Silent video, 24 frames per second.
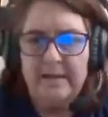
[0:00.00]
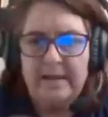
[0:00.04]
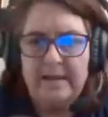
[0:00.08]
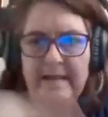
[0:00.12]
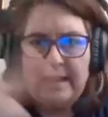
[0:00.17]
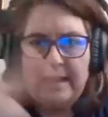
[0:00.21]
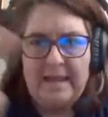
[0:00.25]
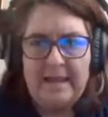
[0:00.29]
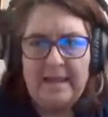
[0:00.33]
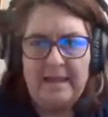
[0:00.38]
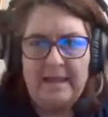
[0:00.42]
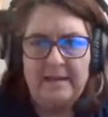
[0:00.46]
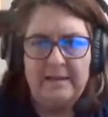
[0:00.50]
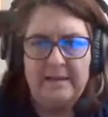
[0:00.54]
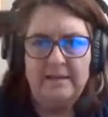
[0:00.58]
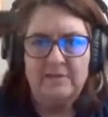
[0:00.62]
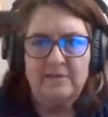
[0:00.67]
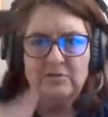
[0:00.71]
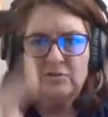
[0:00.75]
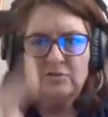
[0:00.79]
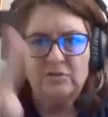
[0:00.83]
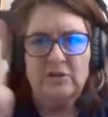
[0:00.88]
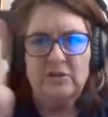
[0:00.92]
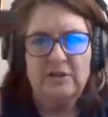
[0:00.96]
And
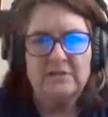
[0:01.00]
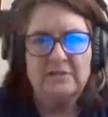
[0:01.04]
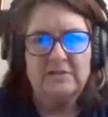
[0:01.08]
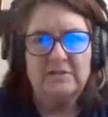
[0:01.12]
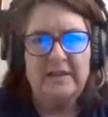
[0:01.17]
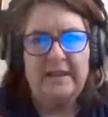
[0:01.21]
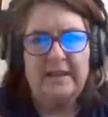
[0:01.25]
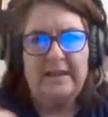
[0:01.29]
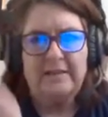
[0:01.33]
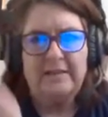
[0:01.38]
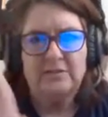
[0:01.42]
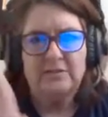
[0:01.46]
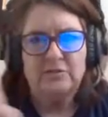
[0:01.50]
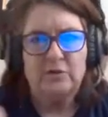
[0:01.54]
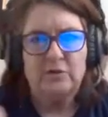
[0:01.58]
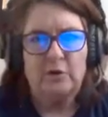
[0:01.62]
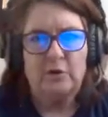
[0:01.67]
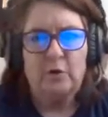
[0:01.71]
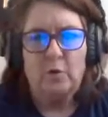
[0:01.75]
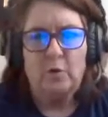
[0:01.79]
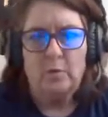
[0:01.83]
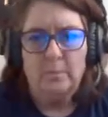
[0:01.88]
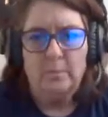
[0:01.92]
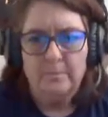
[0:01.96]
it's just a
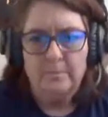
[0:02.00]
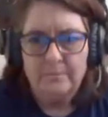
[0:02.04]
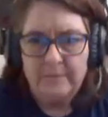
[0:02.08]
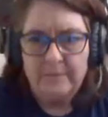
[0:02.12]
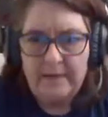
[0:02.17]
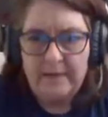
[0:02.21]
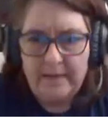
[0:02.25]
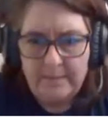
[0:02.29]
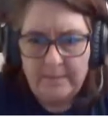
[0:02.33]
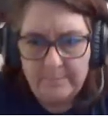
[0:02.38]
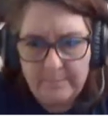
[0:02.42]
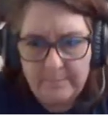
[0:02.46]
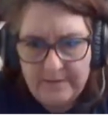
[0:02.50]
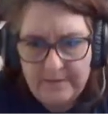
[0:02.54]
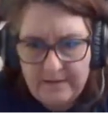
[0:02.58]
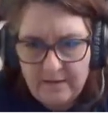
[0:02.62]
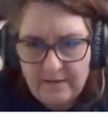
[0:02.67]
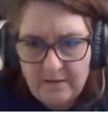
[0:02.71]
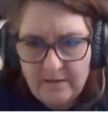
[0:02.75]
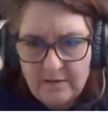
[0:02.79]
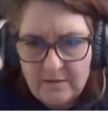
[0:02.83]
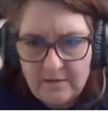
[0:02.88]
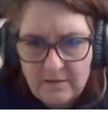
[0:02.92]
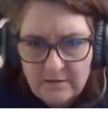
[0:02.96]
circle, a big,
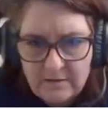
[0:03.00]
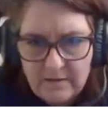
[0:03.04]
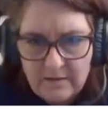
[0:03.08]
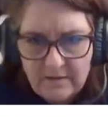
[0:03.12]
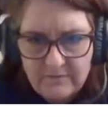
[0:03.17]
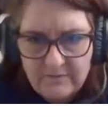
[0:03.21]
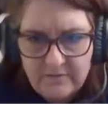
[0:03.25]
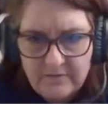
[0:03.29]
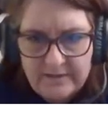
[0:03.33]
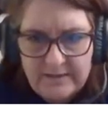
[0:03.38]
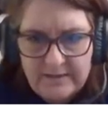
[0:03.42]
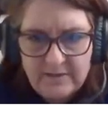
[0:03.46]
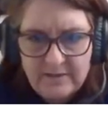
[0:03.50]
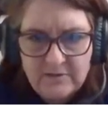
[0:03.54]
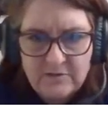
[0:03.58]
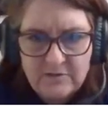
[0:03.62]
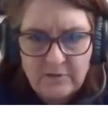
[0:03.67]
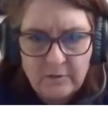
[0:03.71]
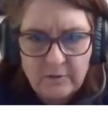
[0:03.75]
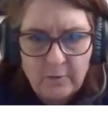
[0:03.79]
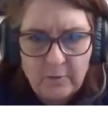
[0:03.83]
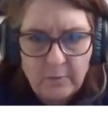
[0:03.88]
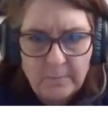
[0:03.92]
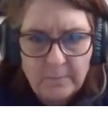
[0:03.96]
lovely
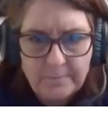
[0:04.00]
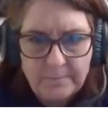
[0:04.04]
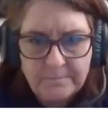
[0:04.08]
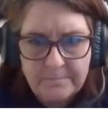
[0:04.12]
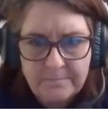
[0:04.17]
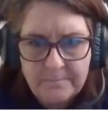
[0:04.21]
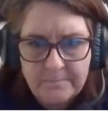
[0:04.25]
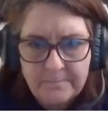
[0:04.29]
circle.